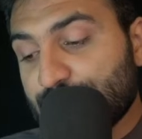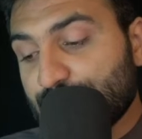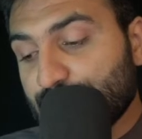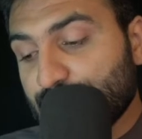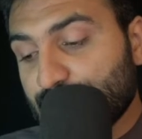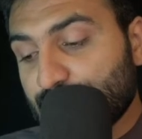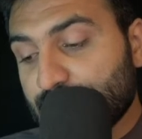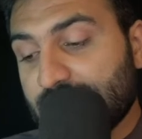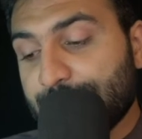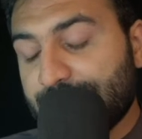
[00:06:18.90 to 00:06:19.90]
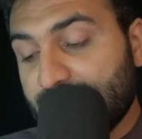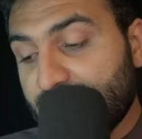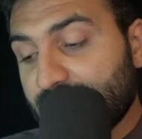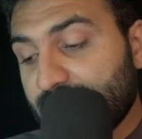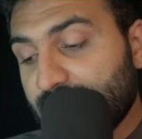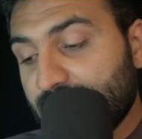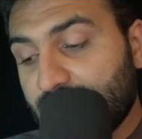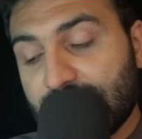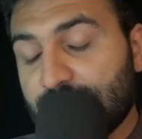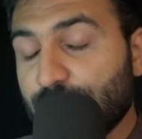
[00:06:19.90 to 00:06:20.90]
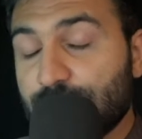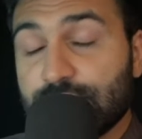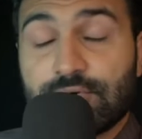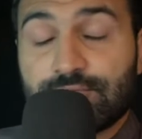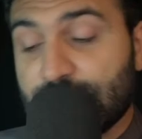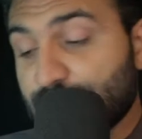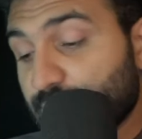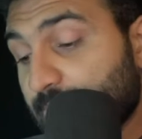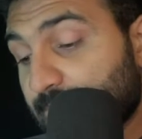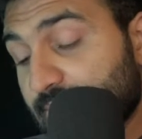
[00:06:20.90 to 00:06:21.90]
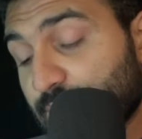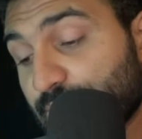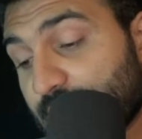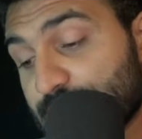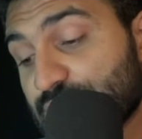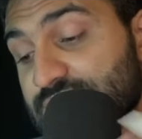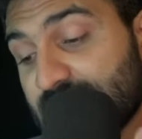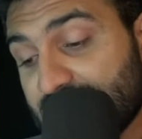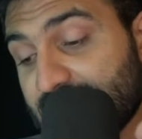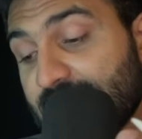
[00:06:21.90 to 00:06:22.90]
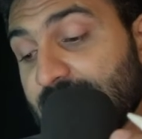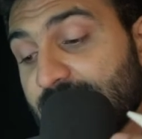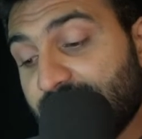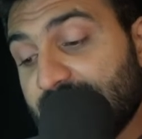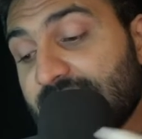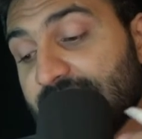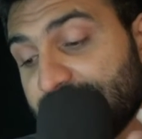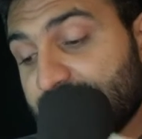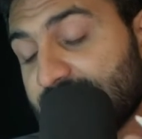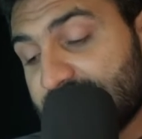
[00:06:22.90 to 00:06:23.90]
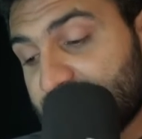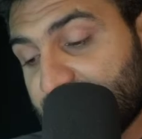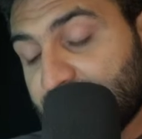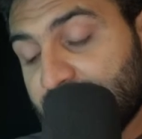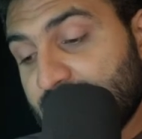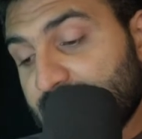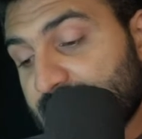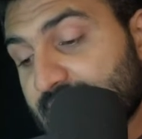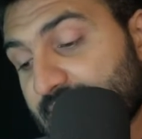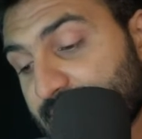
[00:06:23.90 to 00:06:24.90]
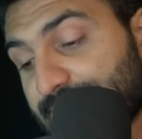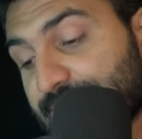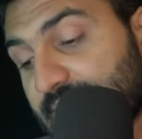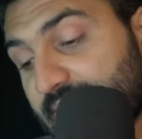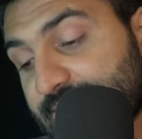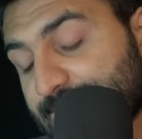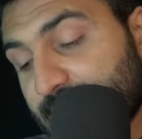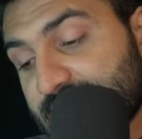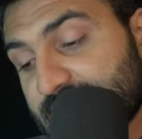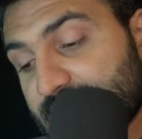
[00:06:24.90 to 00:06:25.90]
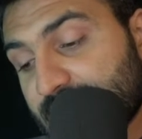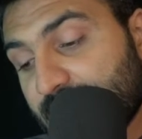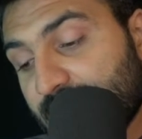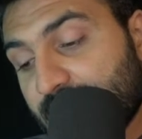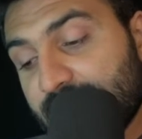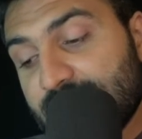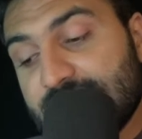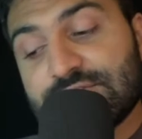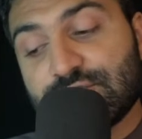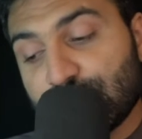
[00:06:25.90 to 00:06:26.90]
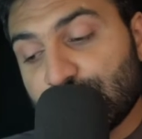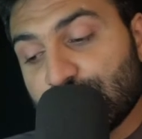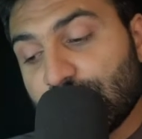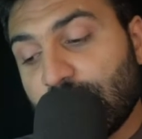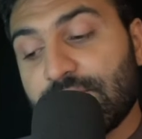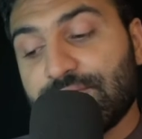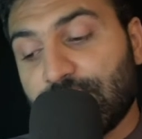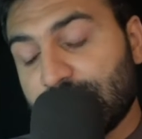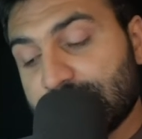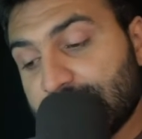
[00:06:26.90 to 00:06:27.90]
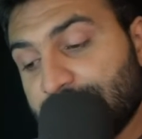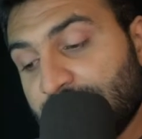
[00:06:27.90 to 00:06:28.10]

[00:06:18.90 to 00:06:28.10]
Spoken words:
to compare, not want to compare, you want to check via if condition that if the expression is true or false.